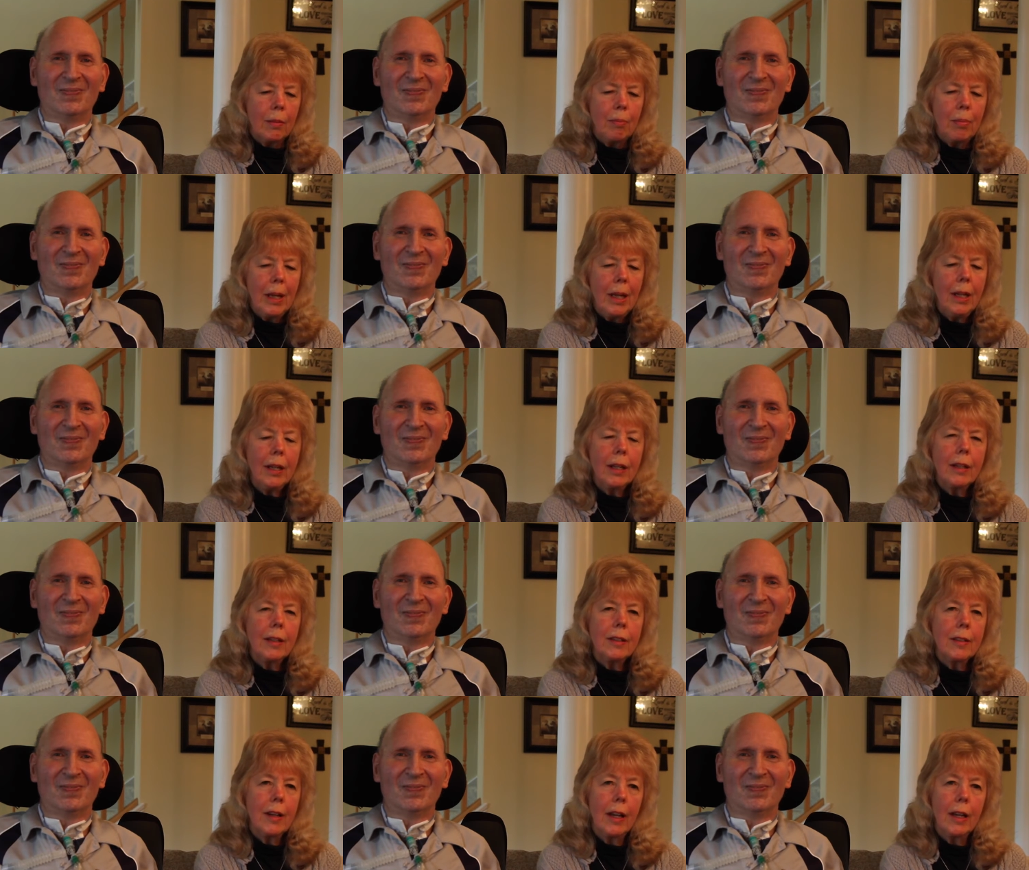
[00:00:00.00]
Speaker 1: Being
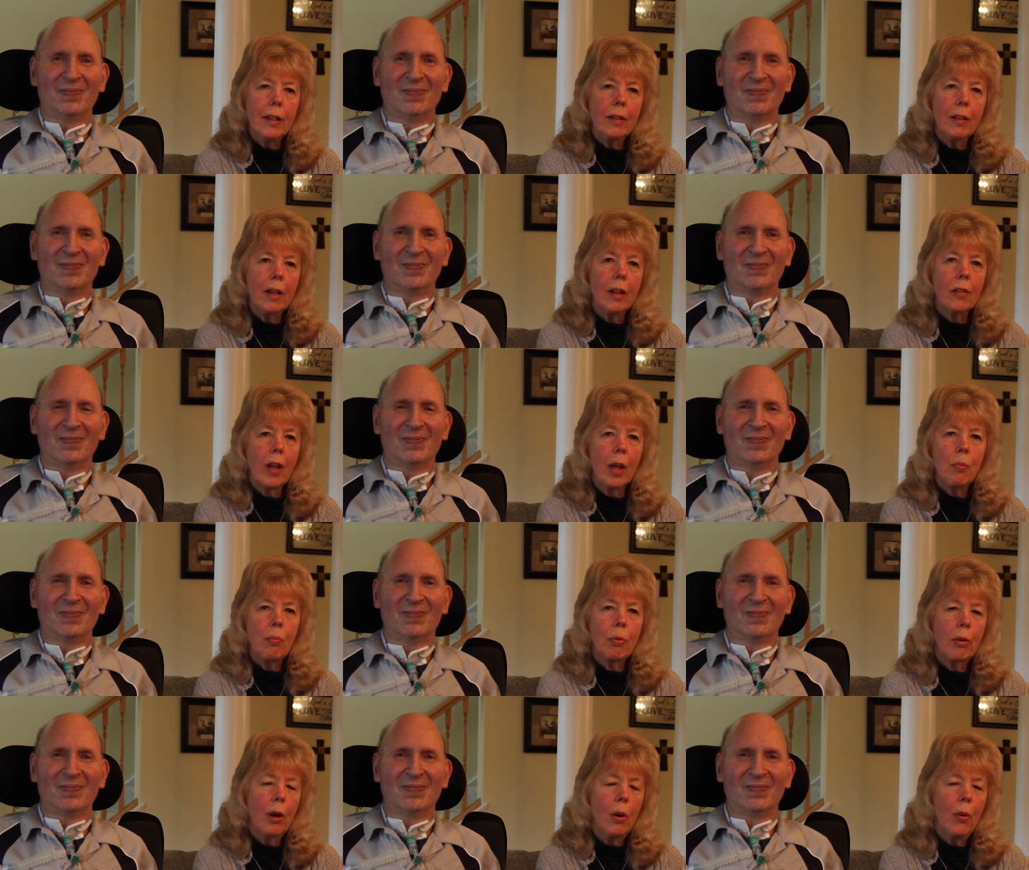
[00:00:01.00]
content is a
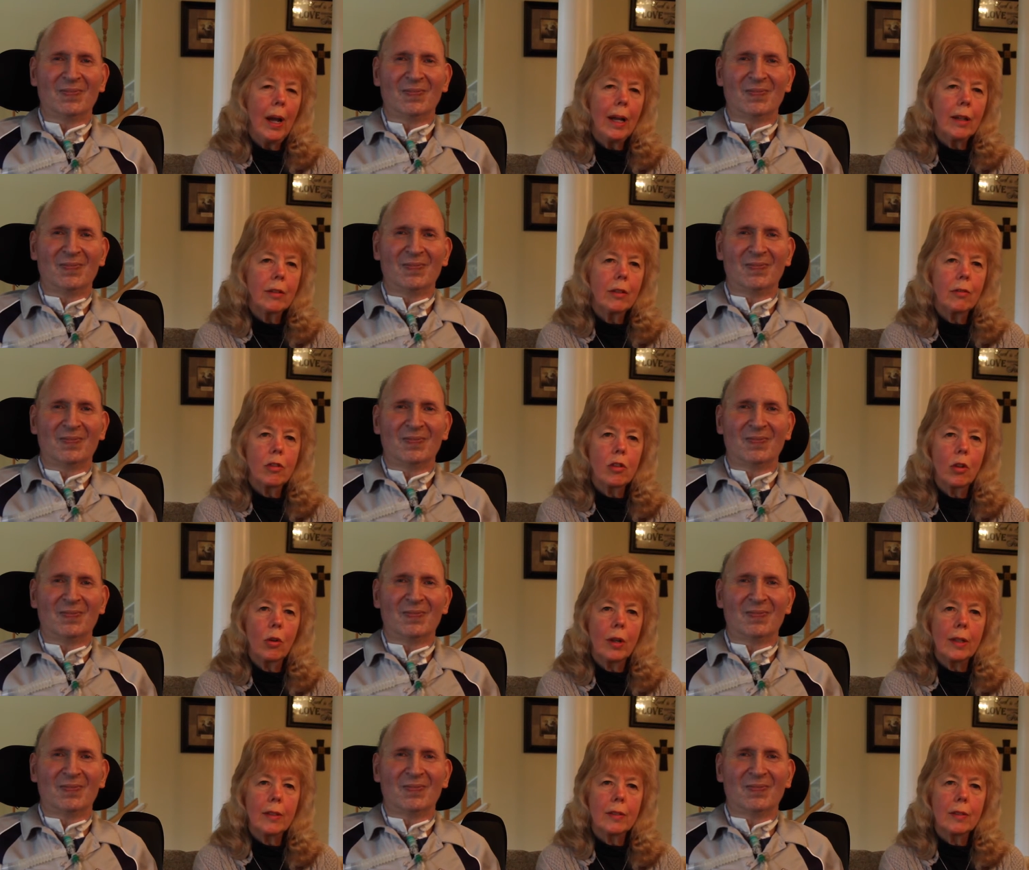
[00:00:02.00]
proactive
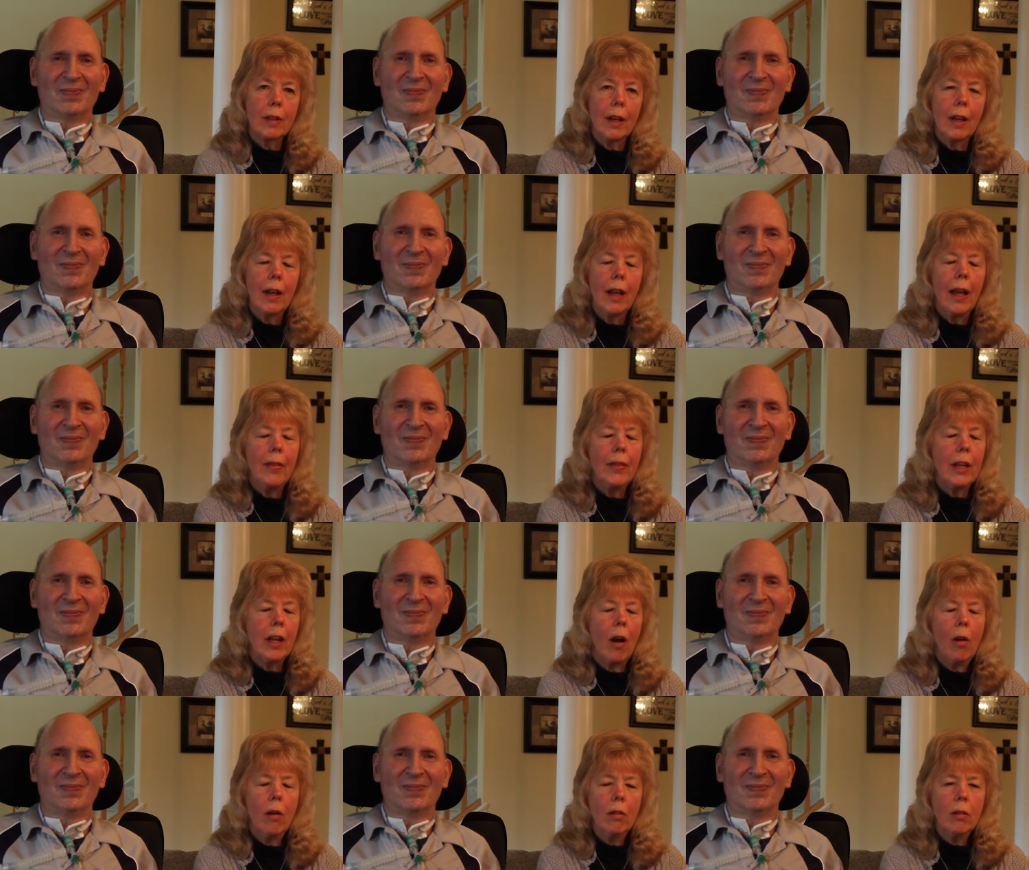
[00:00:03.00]
choice, and the
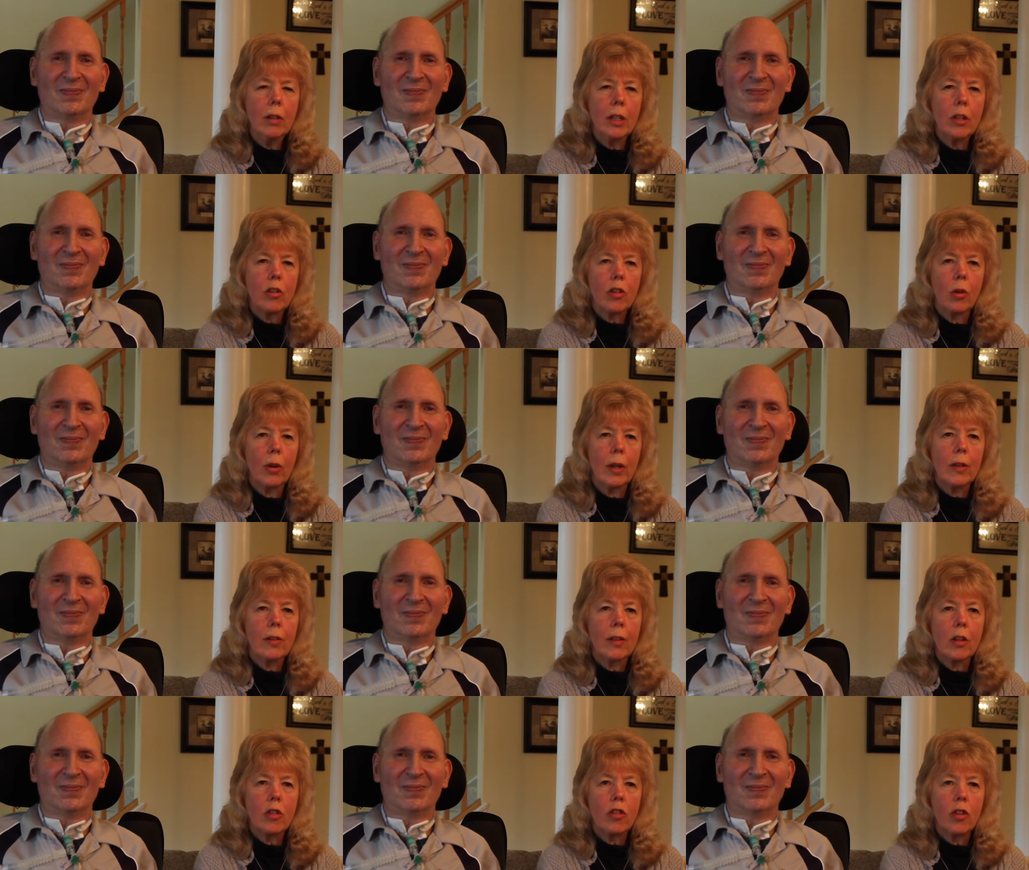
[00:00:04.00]
only choice
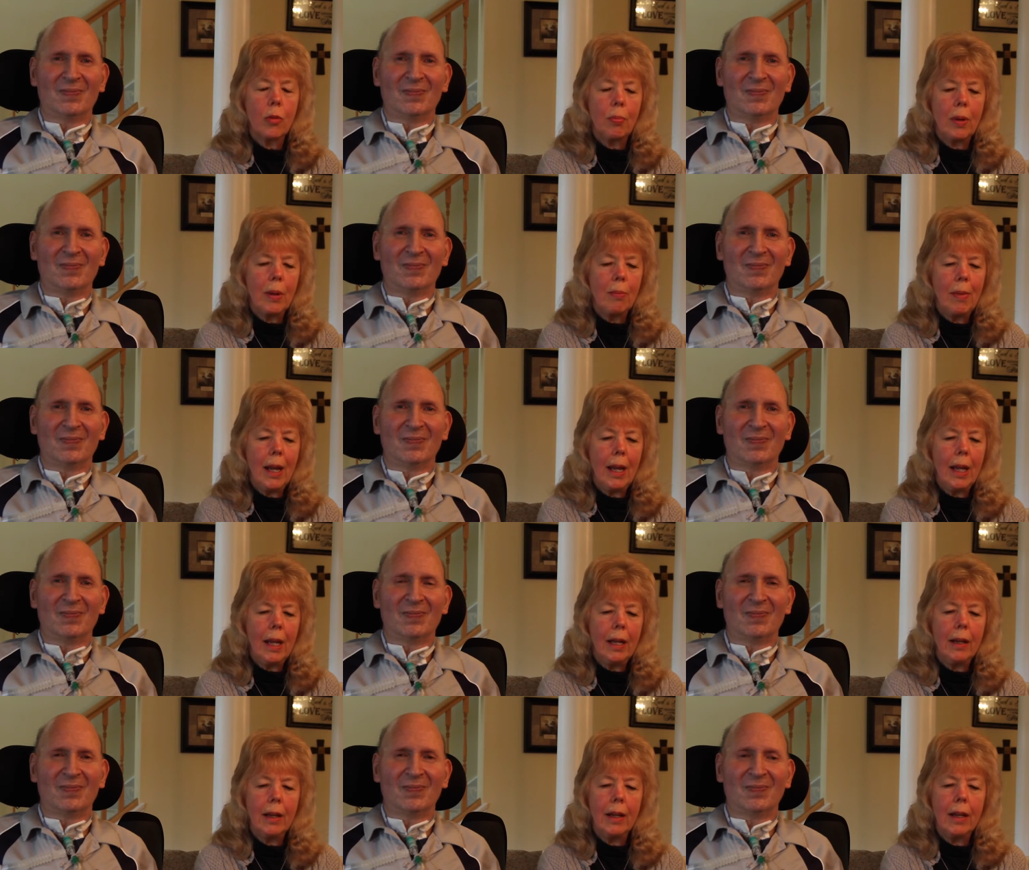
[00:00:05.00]
that should be
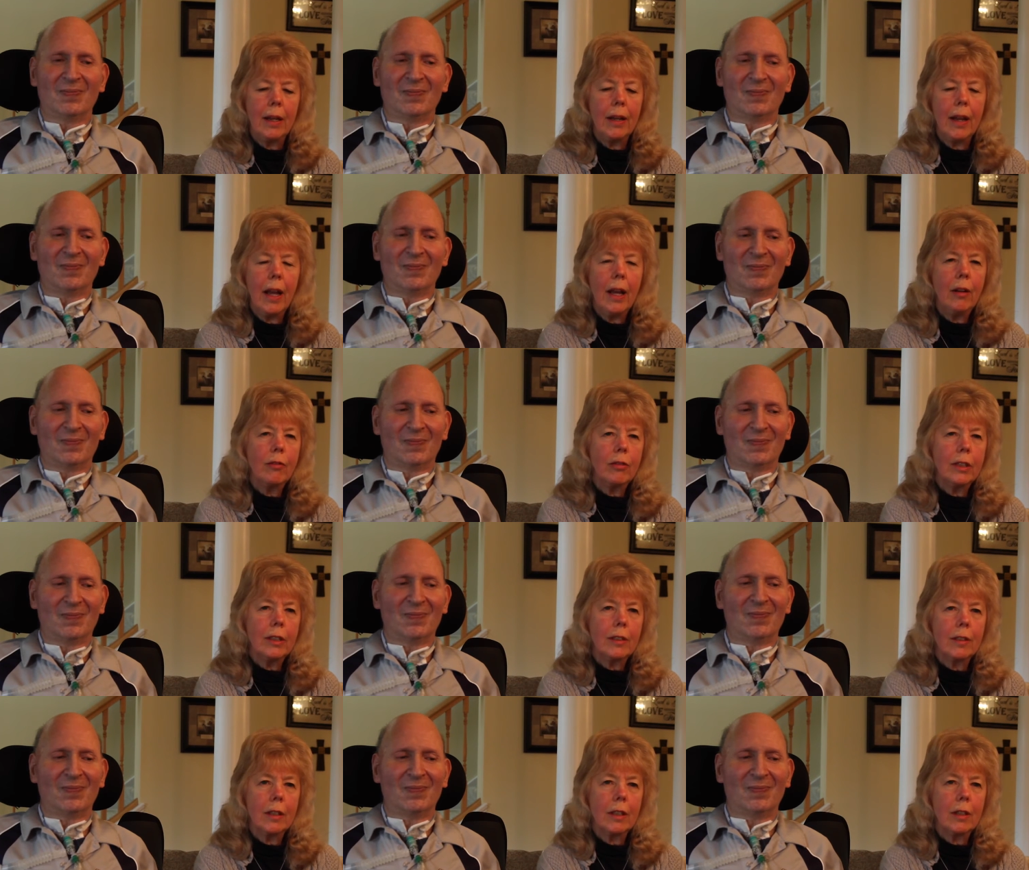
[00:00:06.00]
made in every
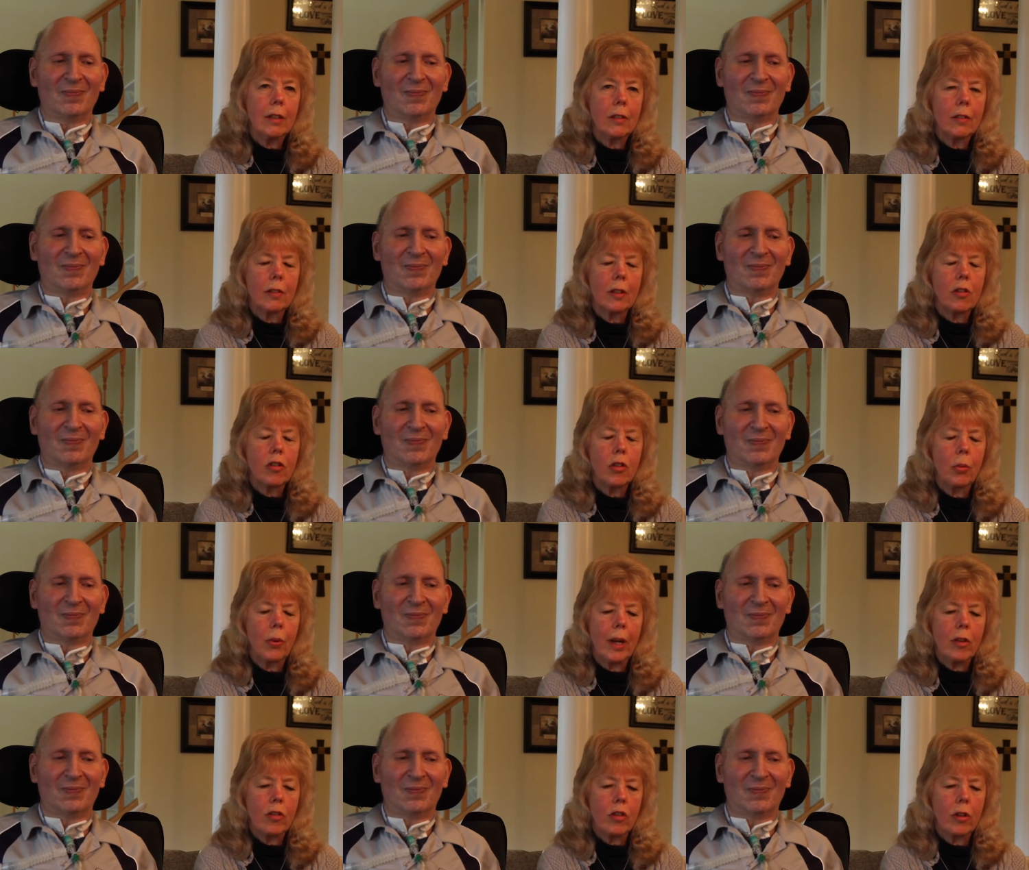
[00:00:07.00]
single
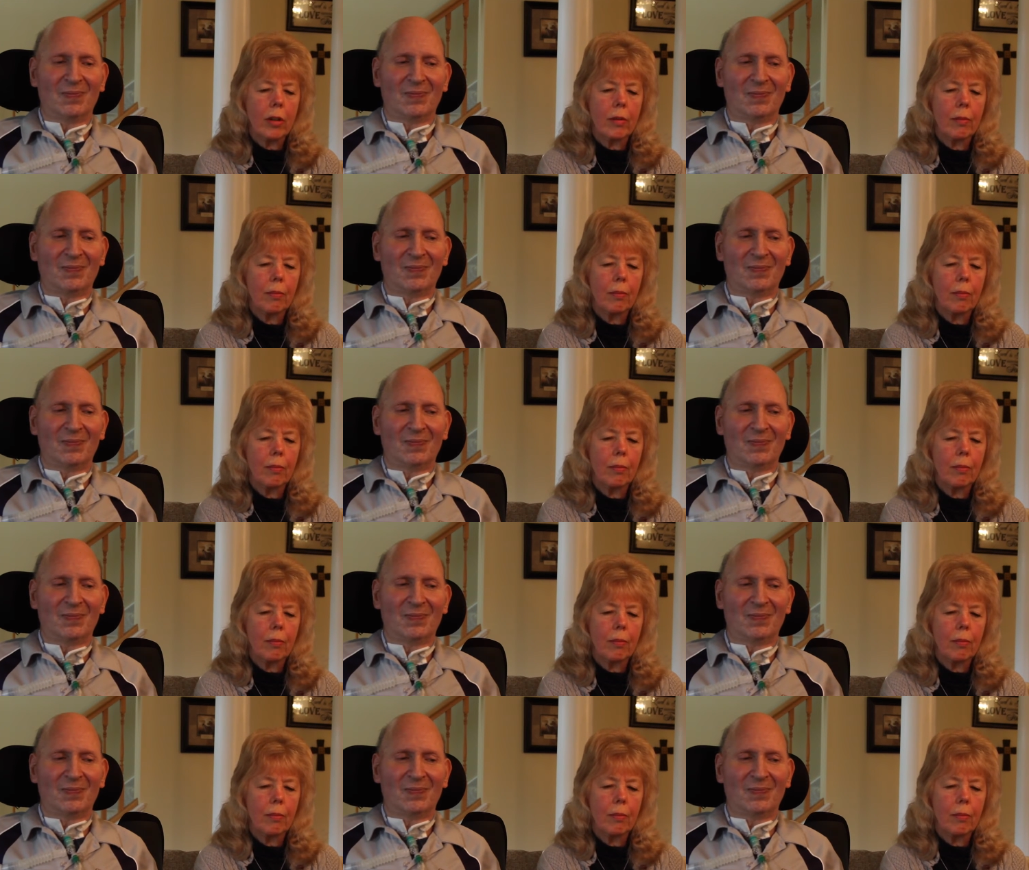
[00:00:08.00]
situation.